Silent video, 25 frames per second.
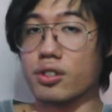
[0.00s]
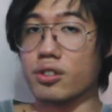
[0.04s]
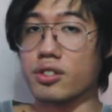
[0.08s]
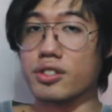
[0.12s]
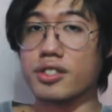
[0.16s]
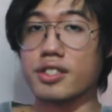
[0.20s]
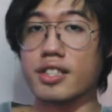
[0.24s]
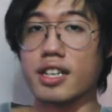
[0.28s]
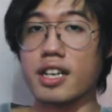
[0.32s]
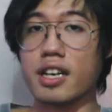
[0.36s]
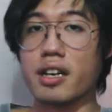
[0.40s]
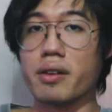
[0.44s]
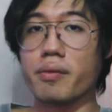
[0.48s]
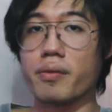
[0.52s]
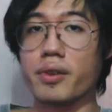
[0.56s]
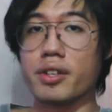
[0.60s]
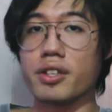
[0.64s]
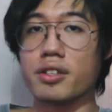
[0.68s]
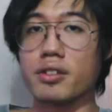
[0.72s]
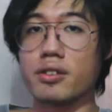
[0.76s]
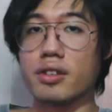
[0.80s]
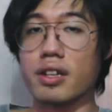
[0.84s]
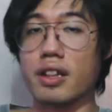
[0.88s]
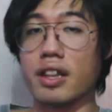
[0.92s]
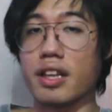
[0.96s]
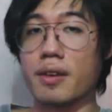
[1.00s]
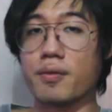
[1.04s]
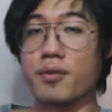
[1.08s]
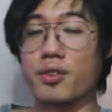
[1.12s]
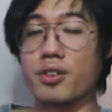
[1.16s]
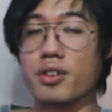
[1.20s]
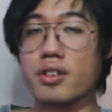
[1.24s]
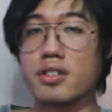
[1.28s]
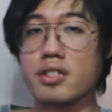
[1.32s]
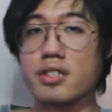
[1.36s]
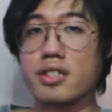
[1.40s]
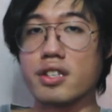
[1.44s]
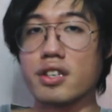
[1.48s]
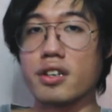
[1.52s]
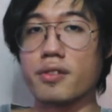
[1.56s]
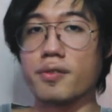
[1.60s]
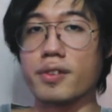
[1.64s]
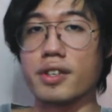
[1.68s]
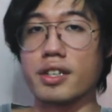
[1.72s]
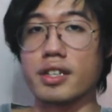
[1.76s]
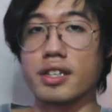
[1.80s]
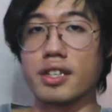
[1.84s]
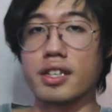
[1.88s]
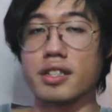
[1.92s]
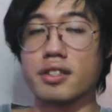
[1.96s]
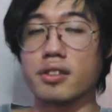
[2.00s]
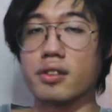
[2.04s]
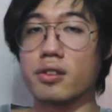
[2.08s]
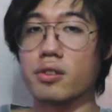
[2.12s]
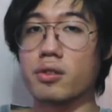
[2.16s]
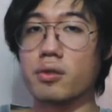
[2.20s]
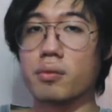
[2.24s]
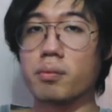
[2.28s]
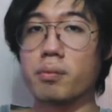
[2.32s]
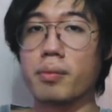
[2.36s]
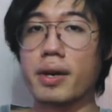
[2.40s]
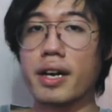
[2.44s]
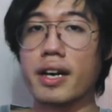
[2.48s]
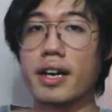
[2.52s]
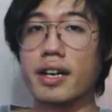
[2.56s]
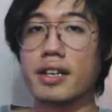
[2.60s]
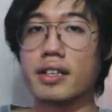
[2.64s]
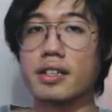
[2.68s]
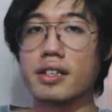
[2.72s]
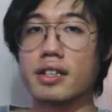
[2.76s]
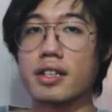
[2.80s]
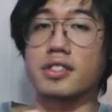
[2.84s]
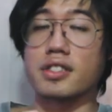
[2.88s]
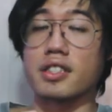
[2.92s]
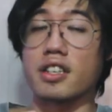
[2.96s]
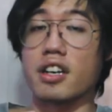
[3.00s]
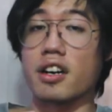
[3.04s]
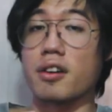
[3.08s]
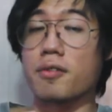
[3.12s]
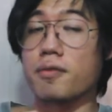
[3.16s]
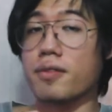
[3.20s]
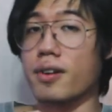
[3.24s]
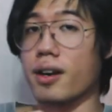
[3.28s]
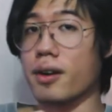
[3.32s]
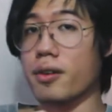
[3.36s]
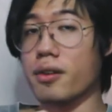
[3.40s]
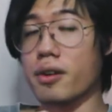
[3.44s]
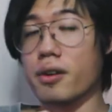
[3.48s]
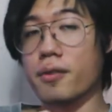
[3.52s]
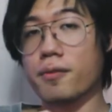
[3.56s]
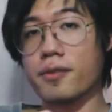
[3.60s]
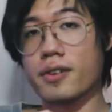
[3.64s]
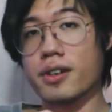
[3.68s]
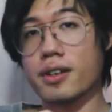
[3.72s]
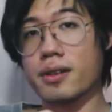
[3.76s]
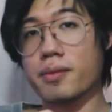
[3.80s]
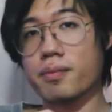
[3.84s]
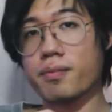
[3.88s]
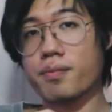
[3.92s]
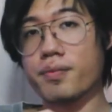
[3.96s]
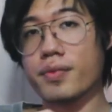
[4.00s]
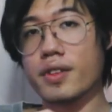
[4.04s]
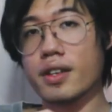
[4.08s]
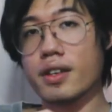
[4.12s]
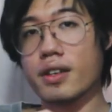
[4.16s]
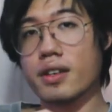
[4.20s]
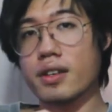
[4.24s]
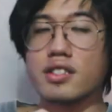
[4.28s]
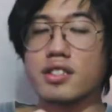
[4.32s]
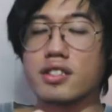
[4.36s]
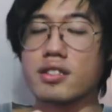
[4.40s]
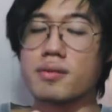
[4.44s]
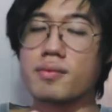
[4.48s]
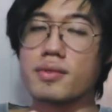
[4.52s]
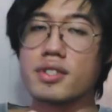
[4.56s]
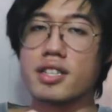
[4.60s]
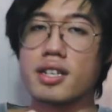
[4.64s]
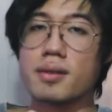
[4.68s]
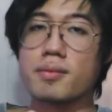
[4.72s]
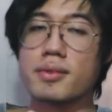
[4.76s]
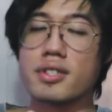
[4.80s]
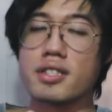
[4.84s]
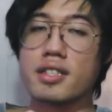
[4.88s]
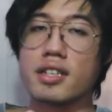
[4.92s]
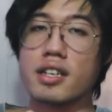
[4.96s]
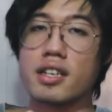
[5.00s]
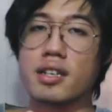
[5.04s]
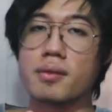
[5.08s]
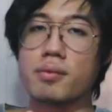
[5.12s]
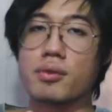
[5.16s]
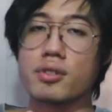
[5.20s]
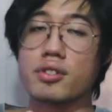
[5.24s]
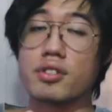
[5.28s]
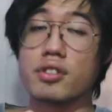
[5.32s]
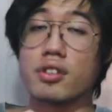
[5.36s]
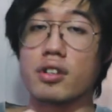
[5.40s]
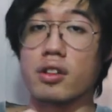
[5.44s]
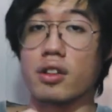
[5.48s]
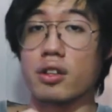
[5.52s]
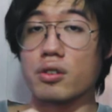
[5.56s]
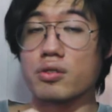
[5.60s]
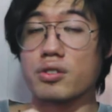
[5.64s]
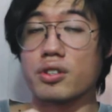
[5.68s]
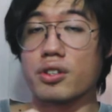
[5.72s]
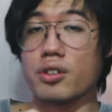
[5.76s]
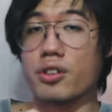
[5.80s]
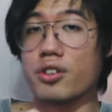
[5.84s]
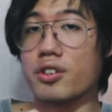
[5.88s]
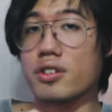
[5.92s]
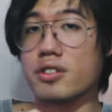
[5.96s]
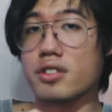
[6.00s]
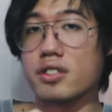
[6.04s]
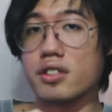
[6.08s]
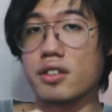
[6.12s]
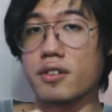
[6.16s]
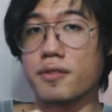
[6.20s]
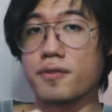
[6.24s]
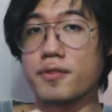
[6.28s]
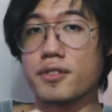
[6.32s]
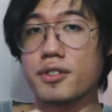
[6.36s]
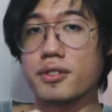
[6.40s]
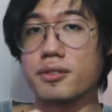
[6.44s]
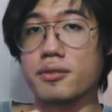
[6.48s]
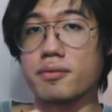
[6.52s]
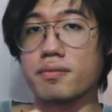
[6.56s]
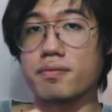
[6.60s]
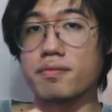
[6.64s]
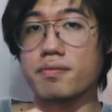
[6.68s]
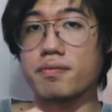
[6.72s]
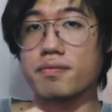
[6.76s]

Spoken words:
those times when you are left to yourself and get to look back, see how far you've come? Sometimes it's kinda put you closer to yourself too.